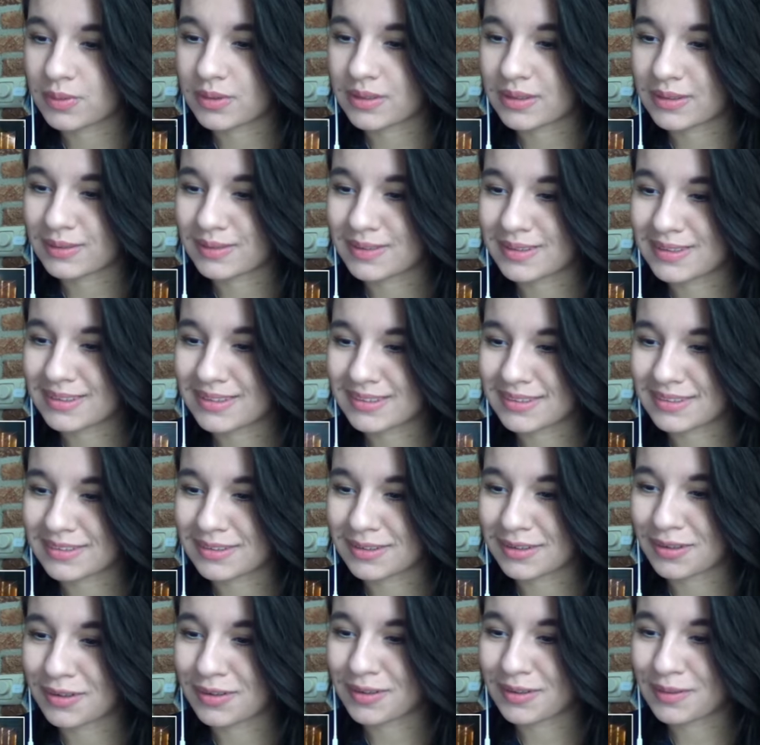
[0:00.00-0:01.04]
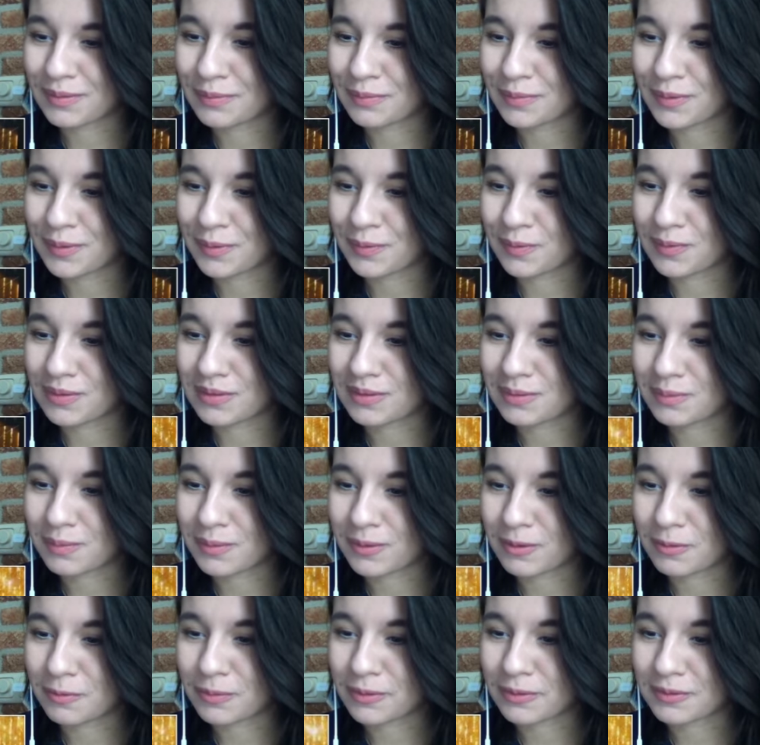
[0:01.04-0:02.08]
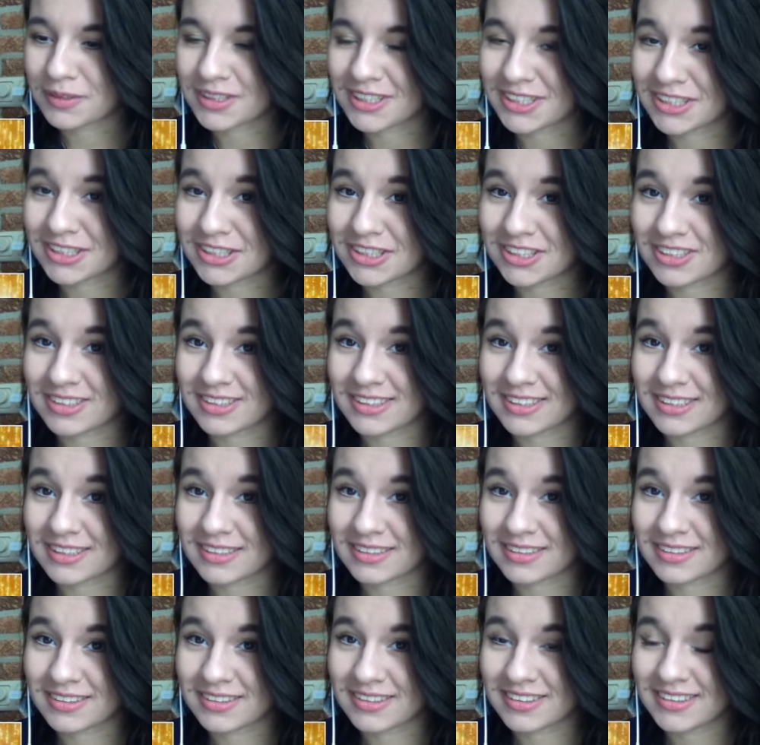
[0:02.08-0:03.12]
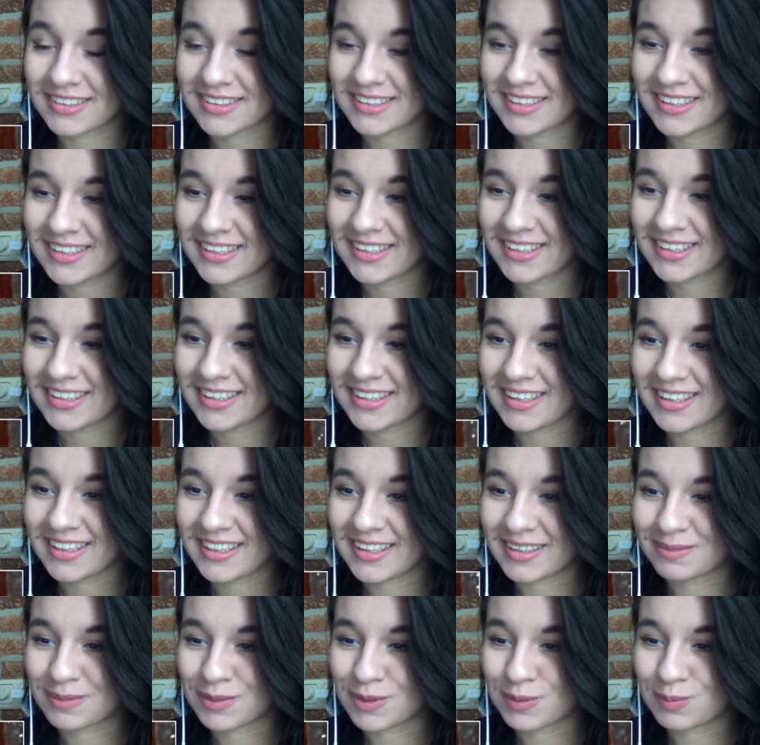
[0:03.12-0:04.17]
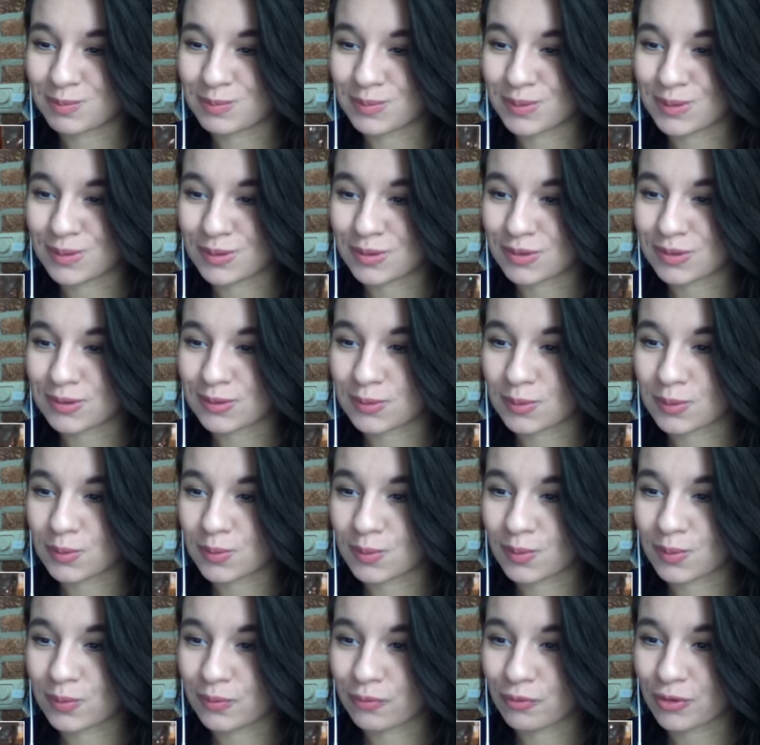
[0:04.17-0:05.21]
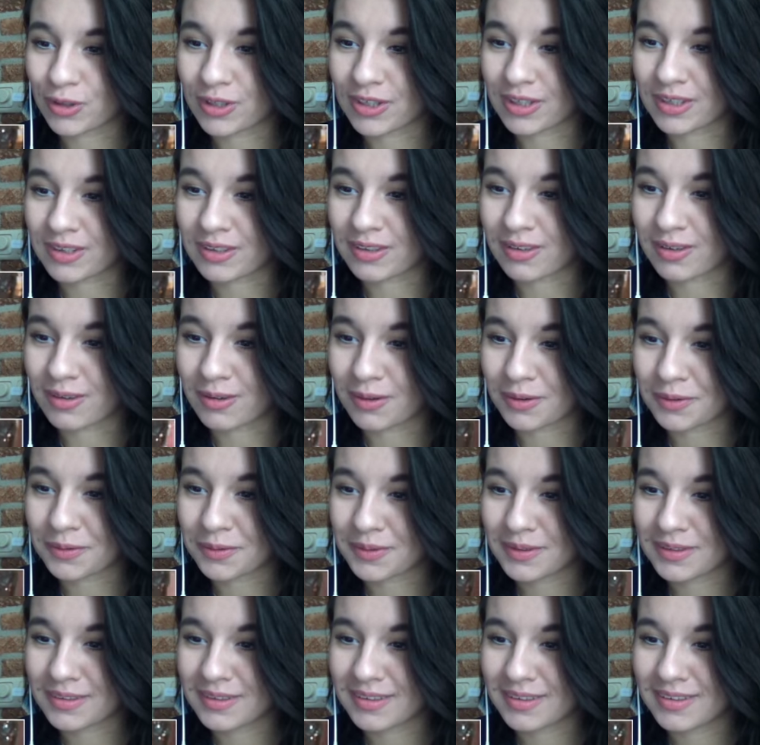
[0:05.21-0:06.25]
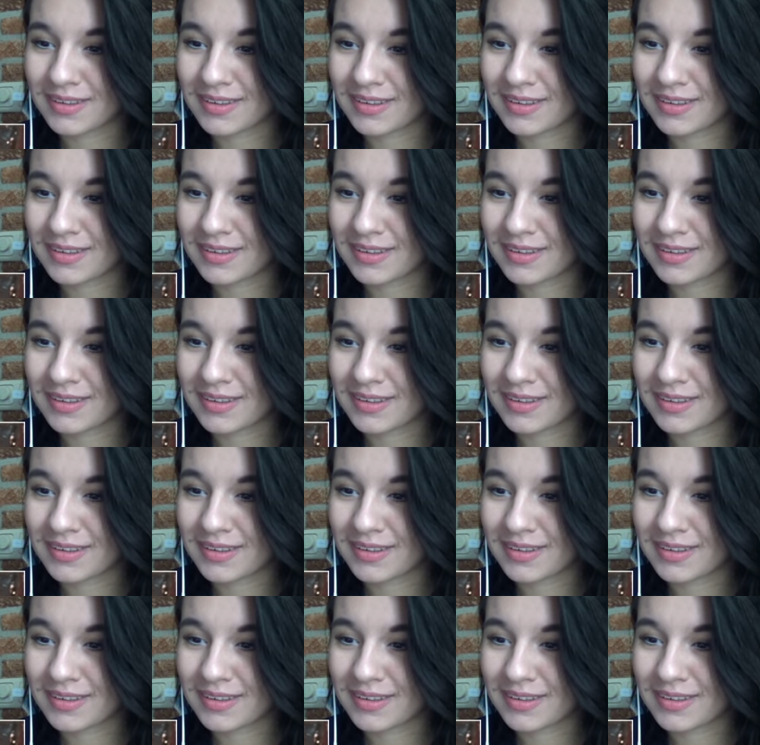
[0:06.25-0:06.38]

We said that Colombia won, but apparently she didn't. It was so freaking awkward.